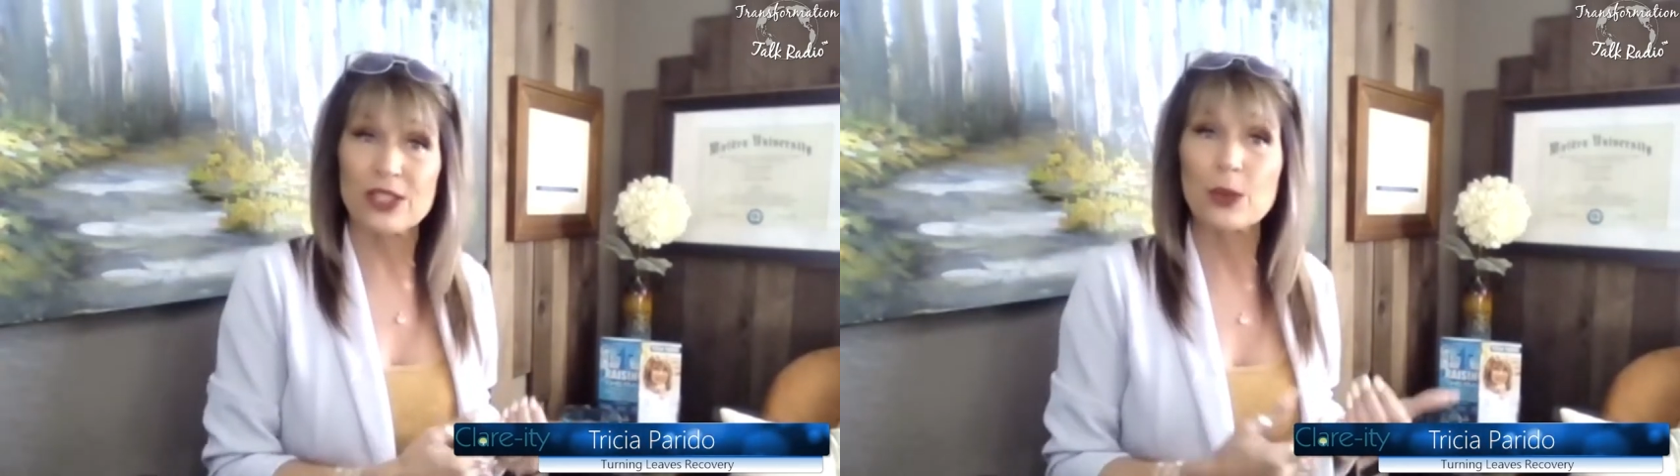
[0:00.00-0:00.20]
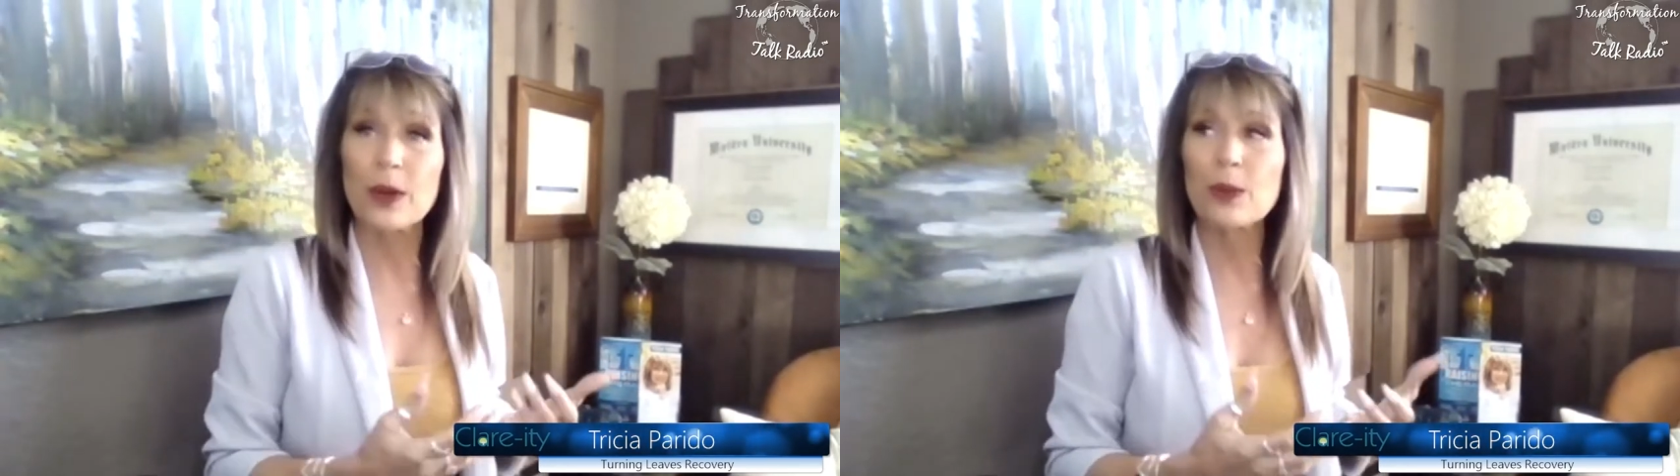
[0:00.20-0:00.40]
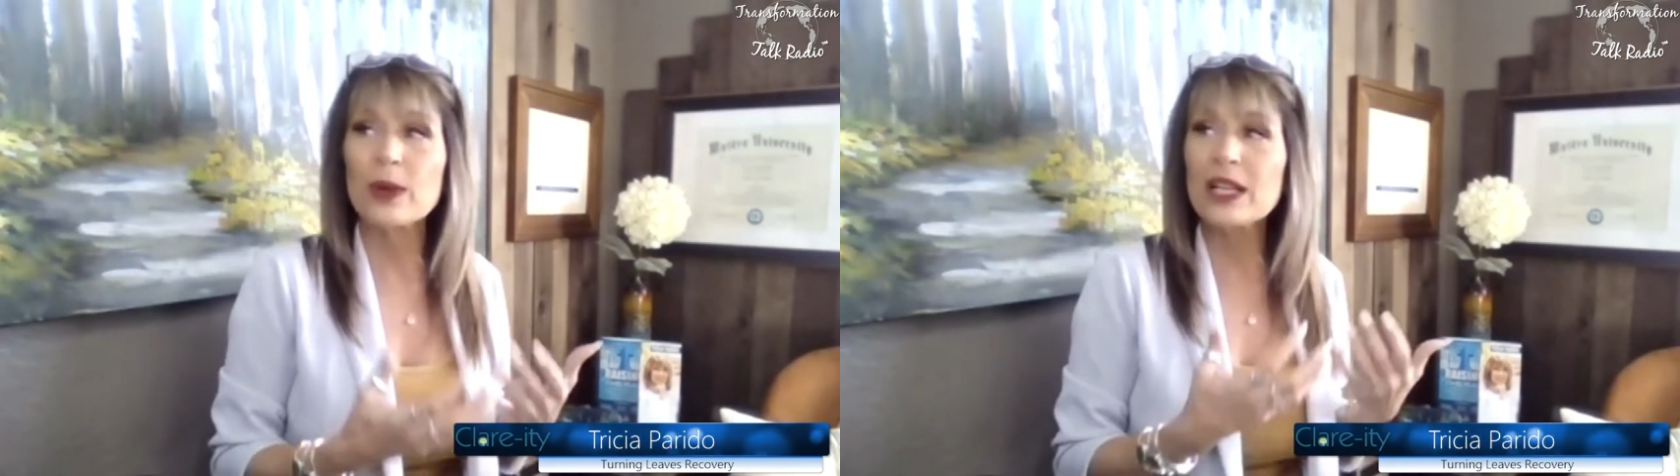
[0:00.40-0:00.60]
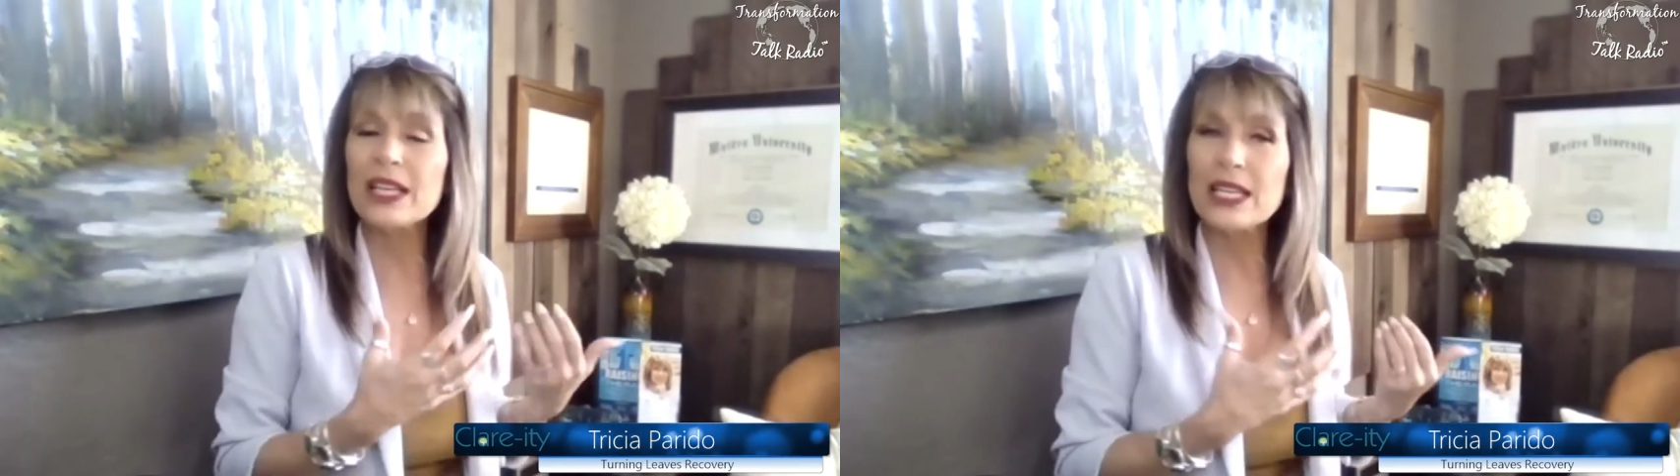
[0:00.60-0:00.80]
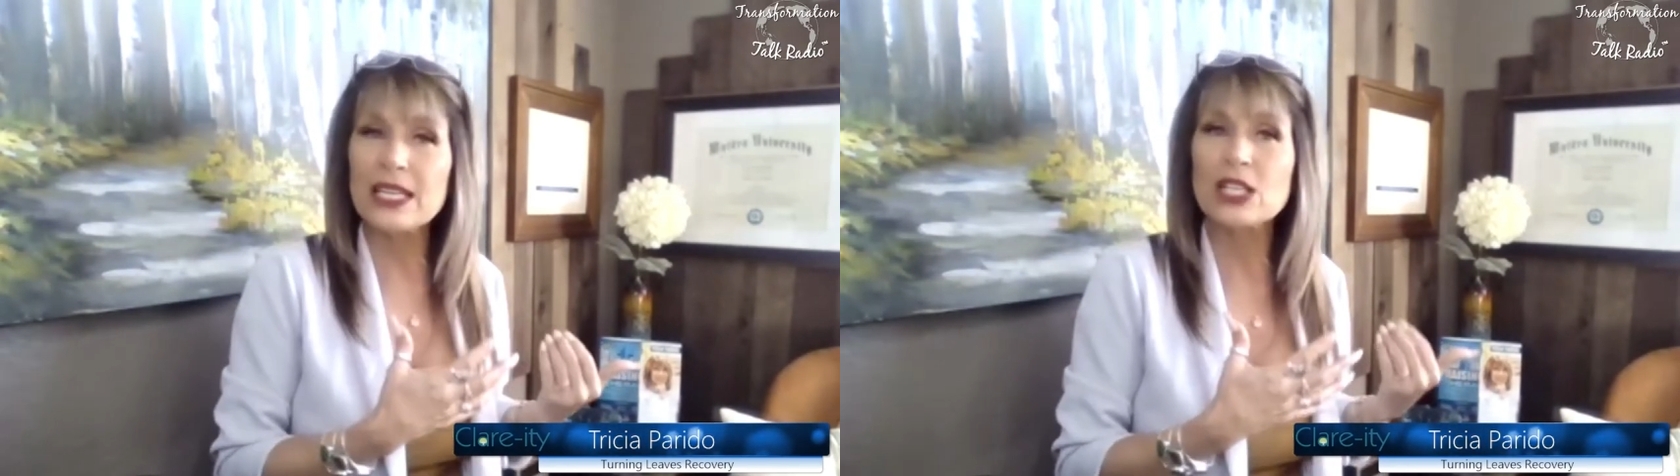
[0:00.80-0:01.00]
So we
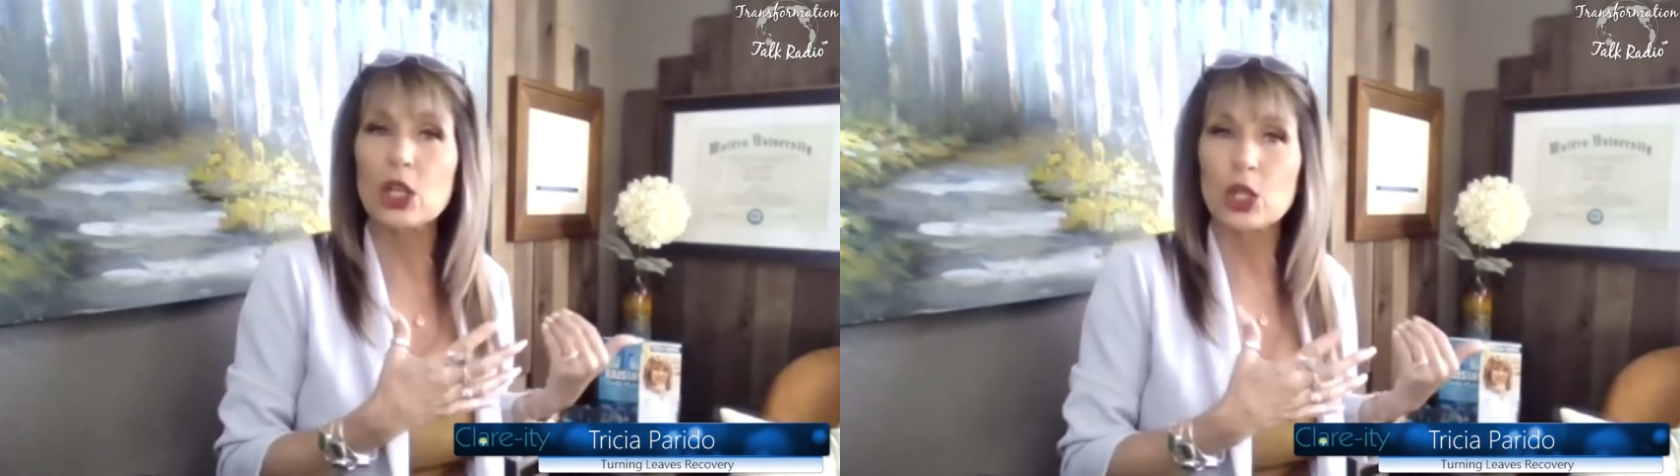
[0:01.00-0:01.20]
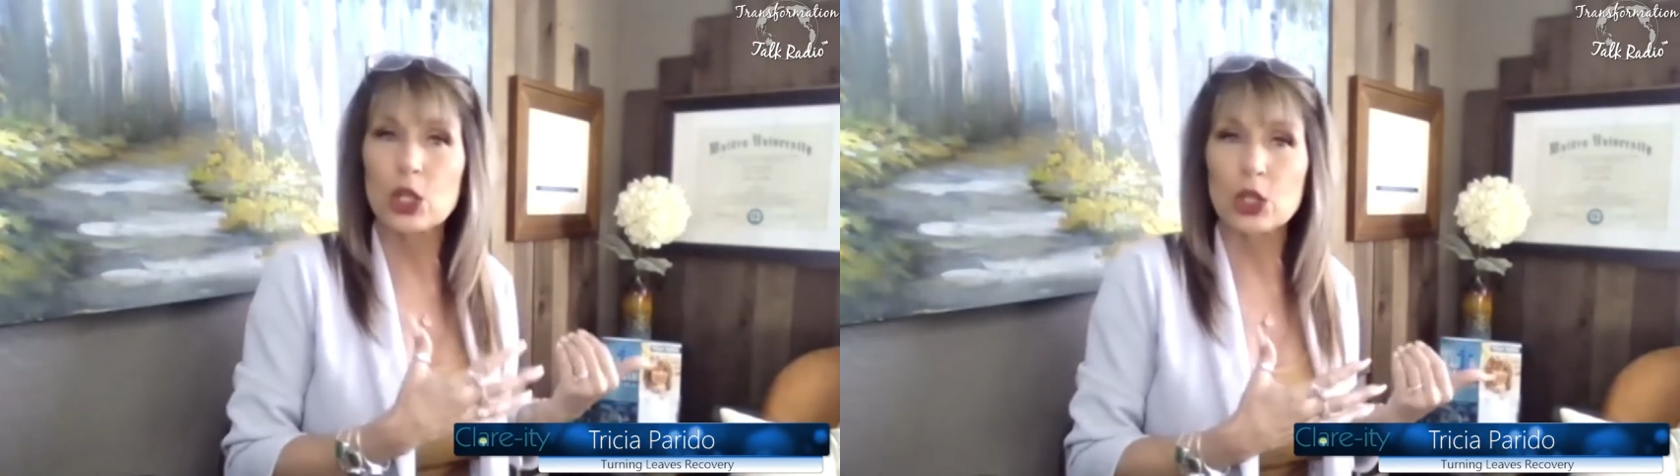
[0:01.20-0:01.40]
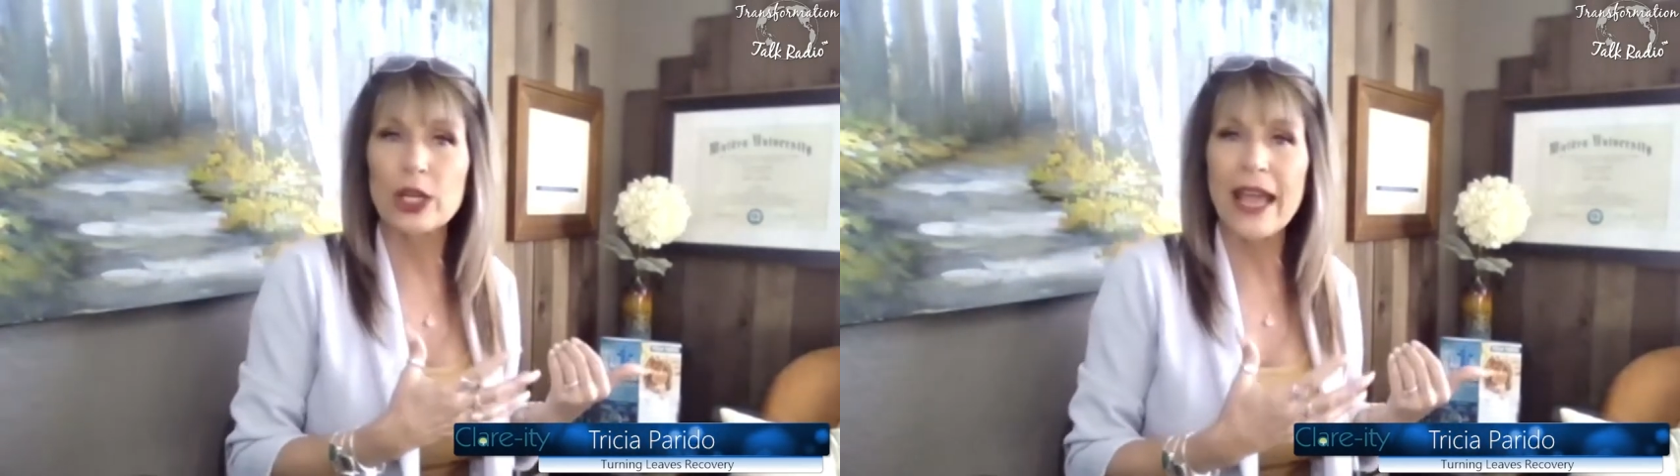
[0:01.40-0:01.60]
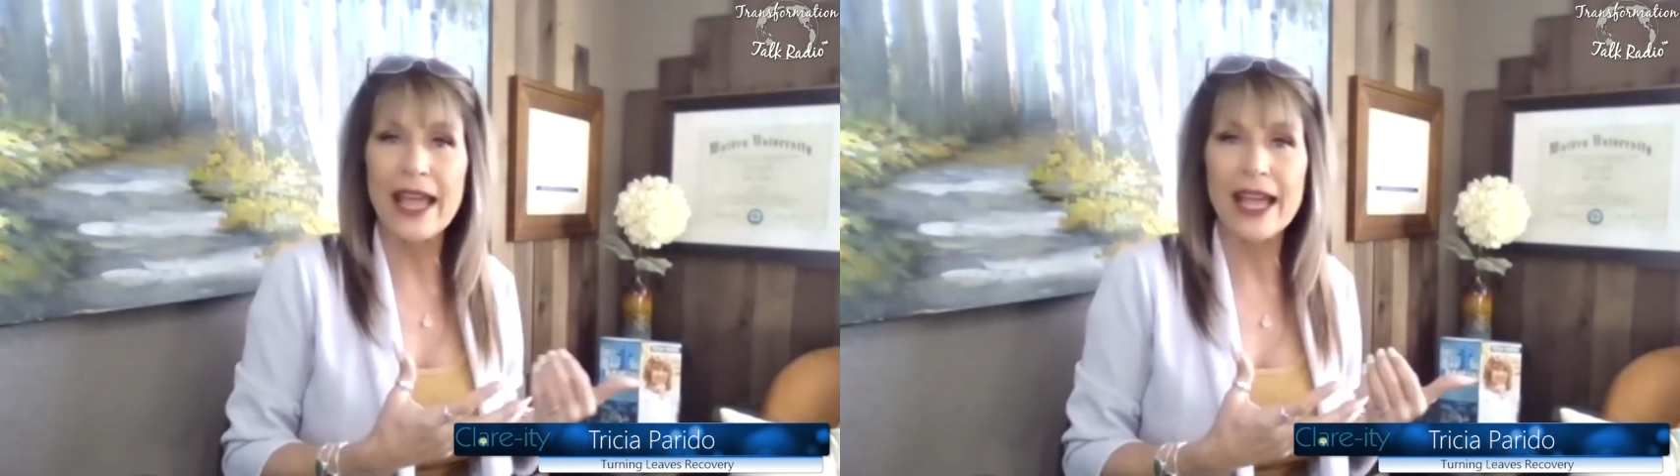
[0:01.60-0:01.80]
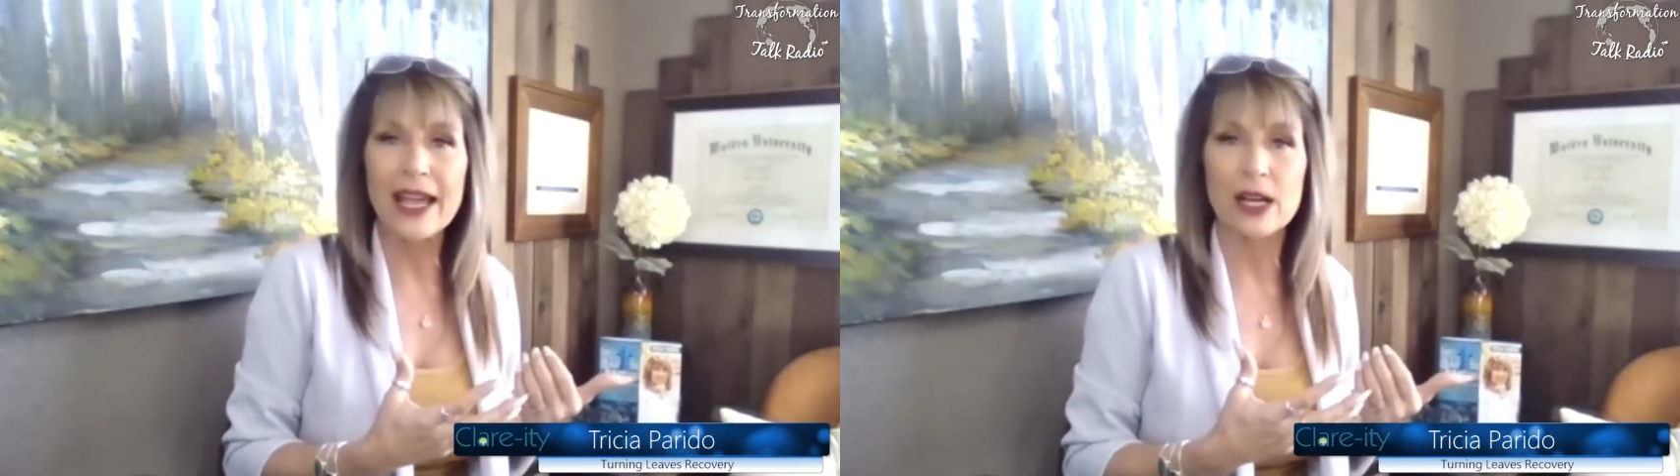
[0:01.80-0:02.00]
really need to learn
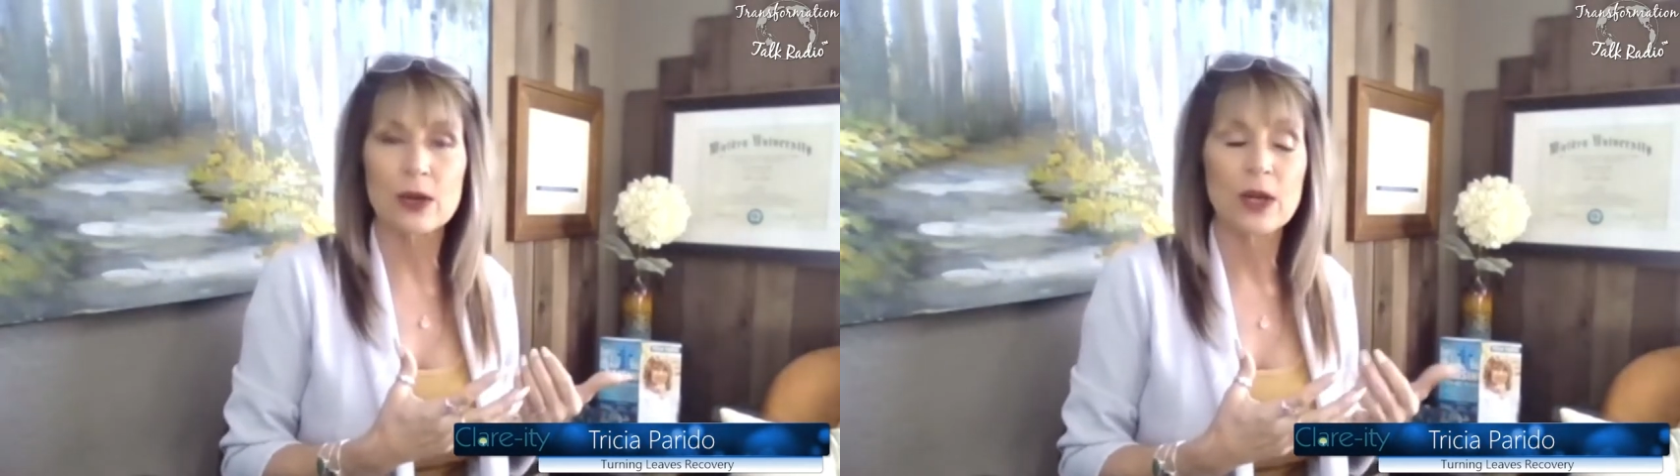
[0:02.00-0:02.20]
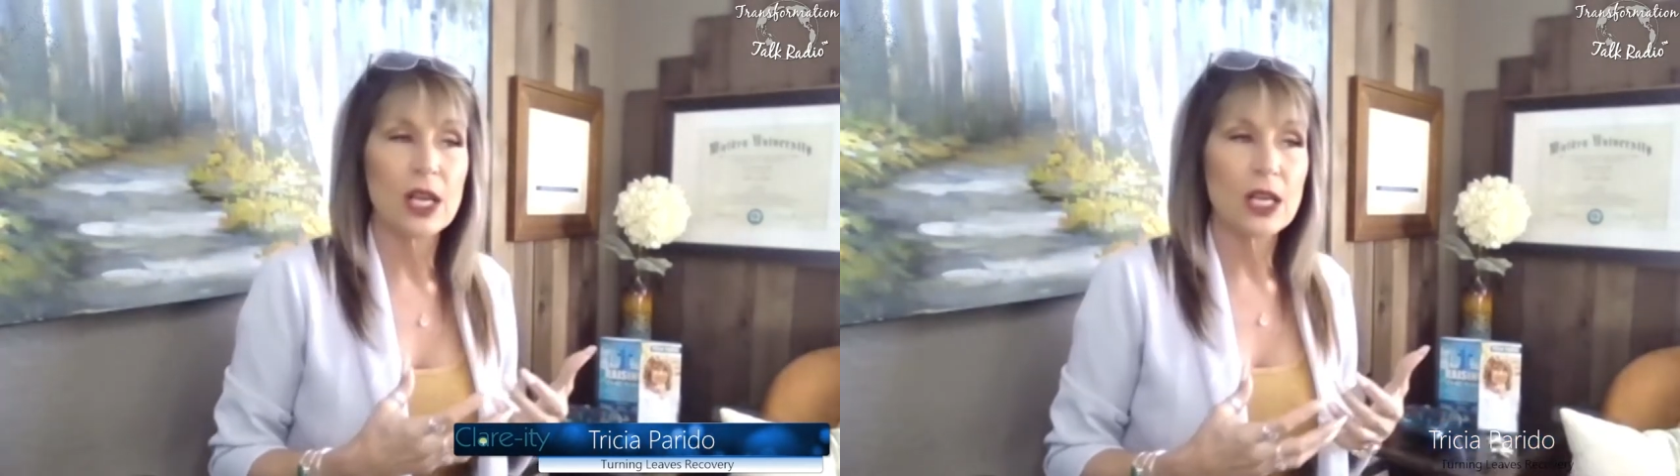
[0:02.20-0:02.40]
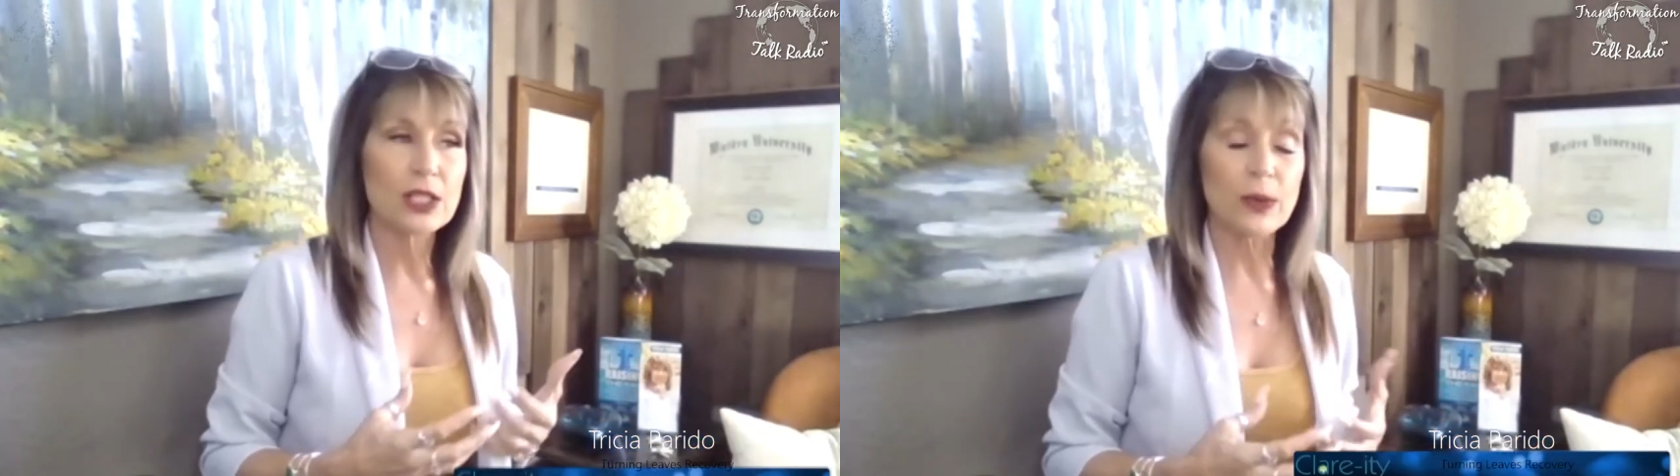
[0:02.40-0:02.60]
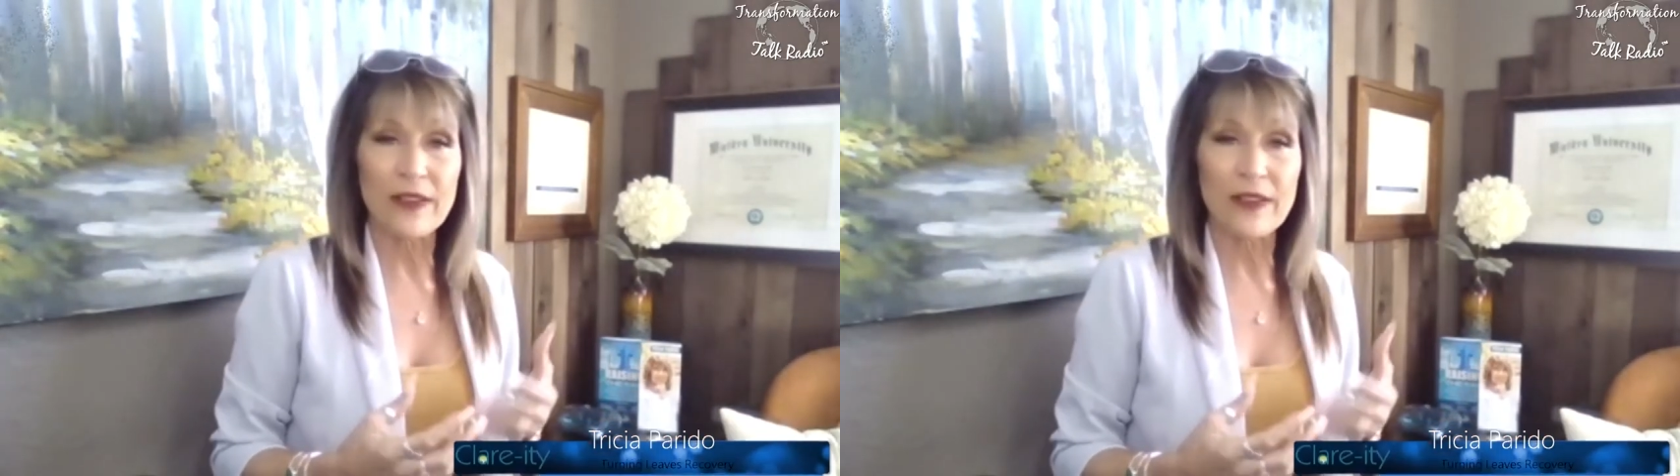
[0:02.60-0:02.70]
how to,